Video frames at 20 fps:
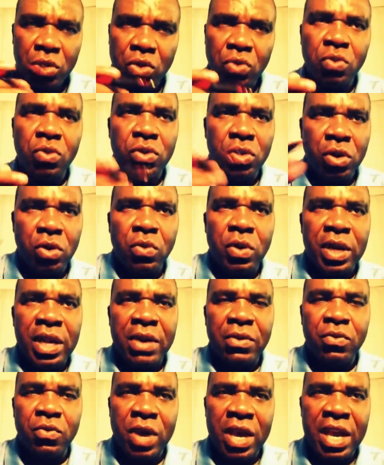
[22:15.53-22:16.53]
You will know what
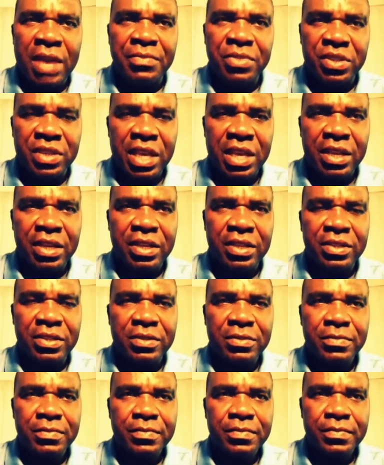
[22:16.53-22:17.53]
I, why I'm saying
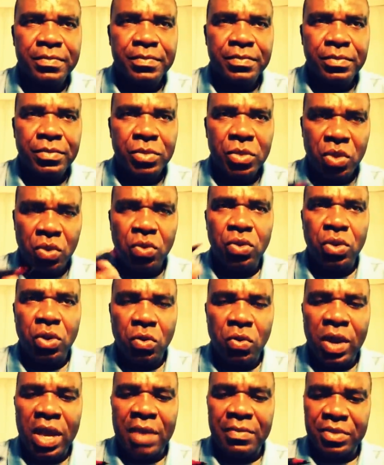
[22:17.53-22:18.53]
this. You will
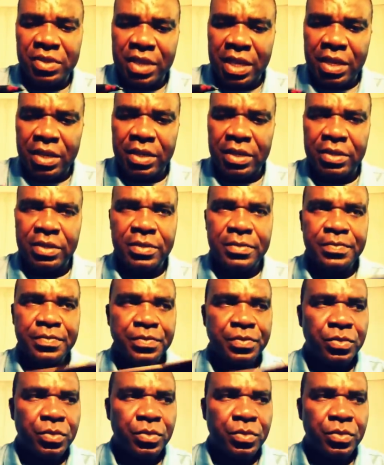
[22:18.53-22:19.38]
know why I'm saying this.